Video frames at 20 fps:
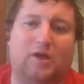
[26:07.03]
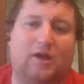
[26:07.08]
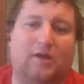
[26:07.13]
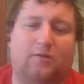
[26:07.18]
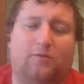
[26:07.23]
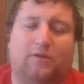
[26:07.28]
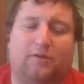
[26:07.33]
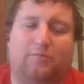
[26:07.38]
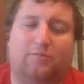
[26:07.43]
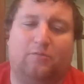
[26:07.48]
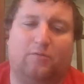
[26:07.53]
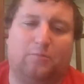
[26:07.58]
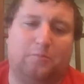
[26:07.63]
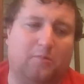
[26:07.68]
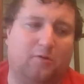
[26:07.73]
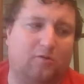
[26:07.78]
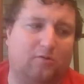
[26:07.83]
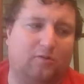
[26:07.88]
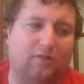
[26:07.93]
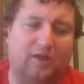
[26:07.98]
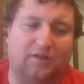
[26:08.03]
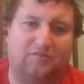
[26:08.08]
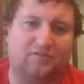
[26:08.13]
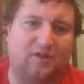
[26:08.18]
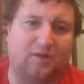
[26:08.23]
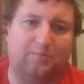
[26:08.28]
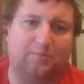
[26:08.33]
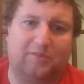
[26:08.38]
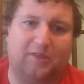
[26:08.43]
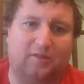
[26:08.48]
I don't even remember the last
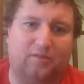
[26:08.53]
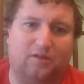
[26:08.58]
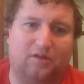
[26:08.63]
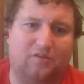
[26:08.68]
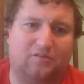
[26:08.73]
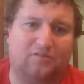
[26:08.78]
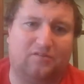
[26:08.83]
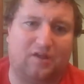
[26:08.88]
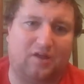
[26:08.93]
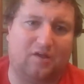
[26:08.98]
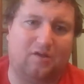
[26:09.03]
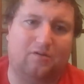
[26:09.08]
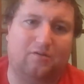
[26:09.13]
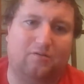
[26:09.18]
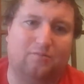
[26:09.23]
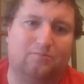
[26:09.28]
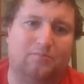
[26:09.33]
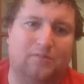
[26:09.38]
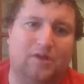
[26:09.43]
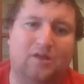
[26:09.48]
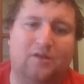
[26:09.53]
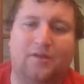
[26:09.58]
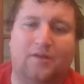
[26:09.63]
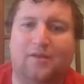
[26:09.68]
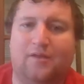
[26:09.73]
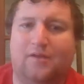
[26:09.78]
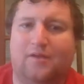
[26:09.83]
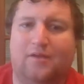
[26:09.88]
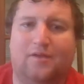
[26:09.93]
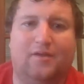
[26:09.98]
time they lost at home,
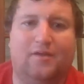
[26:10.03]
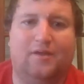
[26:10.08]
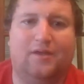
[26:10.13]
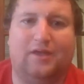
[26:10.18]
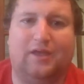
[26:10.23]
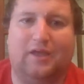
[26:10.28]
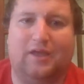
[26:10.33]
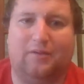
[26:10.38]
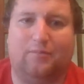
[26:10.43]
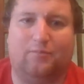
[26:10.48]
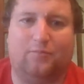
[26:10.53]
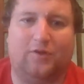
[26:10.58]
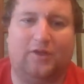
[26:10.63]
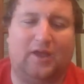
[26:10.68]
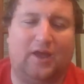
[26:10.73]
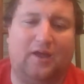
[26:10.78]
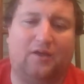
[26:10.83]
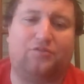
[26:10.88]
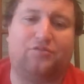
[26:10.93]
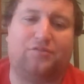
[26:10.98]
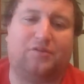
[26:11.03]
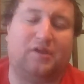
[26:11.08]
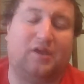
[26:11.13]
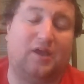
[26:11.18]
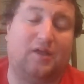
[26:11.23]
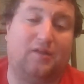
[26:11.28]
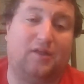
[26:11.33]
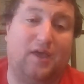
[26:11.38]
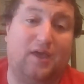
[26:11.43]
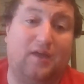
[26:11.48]
and we
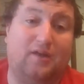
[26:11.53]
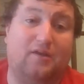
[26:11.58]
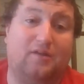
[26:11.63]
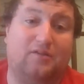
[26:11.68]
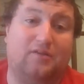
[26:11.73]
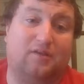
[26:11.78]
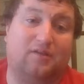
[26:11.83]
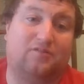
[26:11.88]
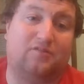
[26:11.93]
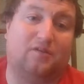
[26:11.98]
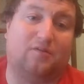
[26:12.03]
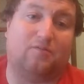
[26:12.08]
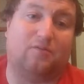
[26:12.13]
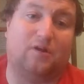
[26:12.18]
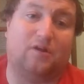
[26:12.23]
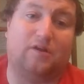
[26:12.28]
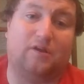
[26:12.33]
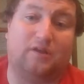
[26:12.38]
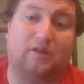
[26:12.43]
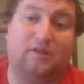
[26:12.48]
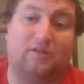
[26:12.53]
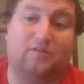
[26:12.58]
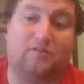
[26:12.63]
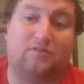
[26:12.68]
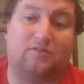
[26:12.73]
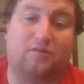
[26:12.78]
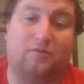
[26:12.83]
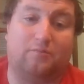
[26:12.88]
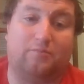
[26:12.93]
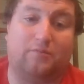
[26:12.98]
actually had a decent run
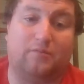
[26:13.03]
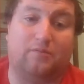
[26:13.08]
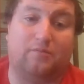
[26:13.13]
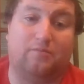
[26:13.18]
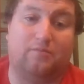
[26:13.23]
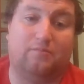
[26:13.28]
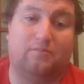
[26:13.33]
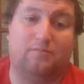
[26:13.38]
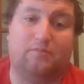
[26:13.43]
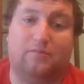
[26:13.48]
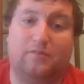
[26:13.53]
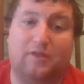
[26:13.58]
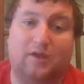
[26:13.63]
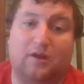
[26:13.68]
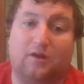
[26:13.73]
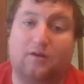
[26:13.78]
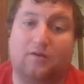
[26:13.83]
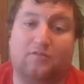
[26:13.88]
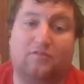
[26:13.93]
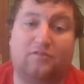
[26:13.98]
against them there.